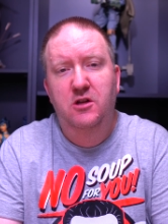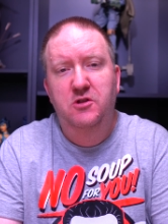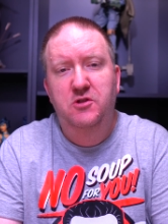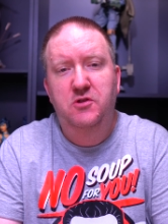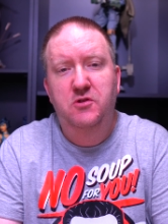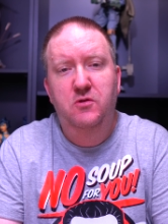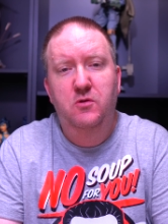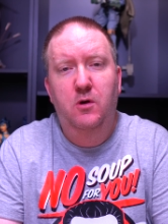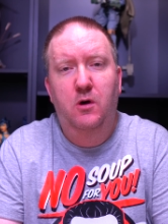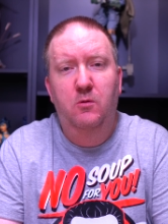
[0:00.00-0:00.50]

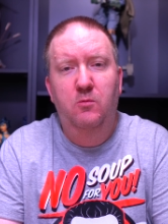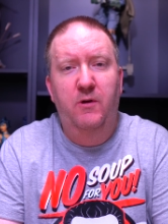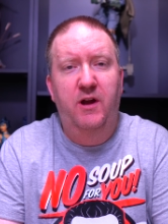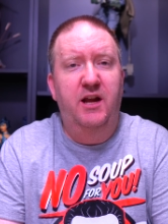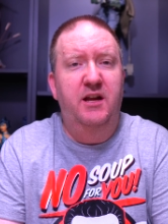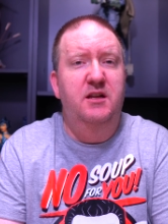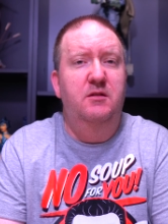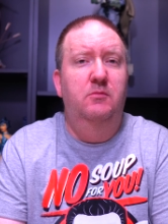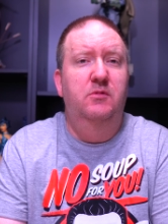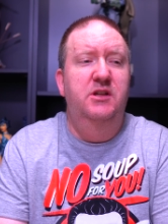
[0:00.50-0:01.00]
to a
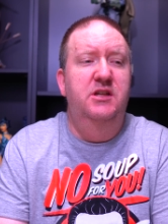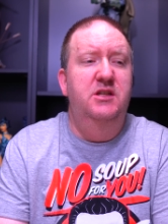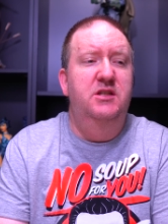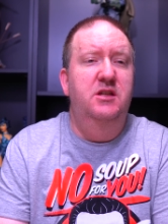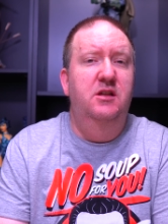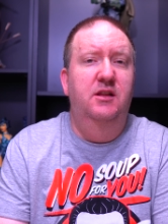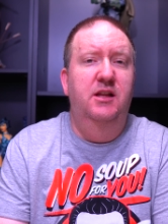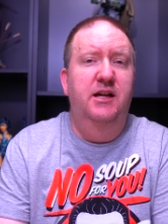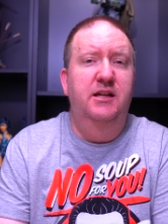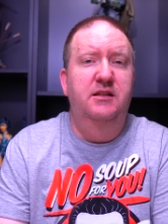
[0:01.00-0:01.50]
randomly
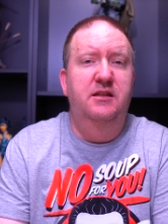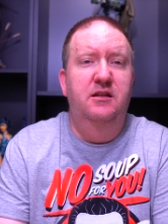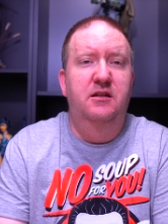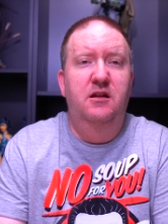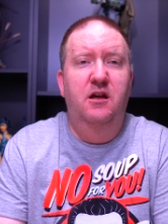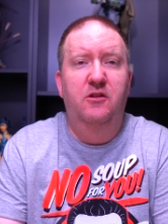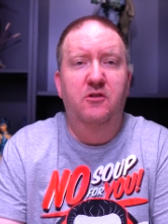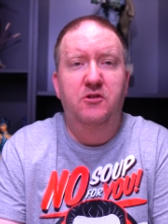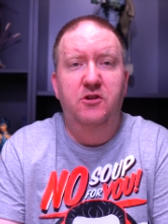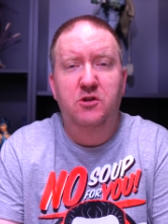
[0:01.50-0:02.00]

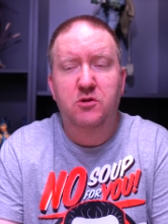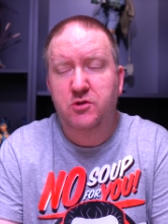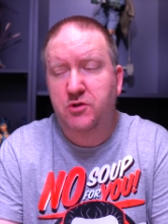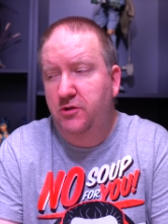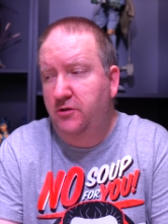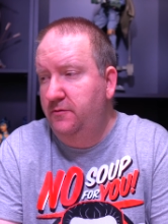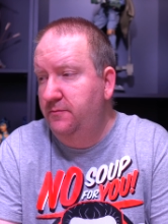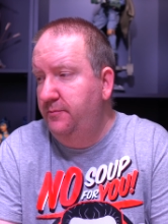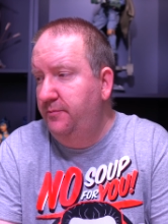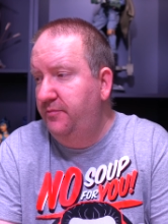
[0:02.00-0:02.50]
selected other
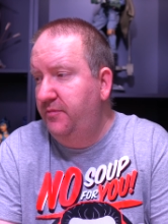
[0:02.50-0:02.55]
user.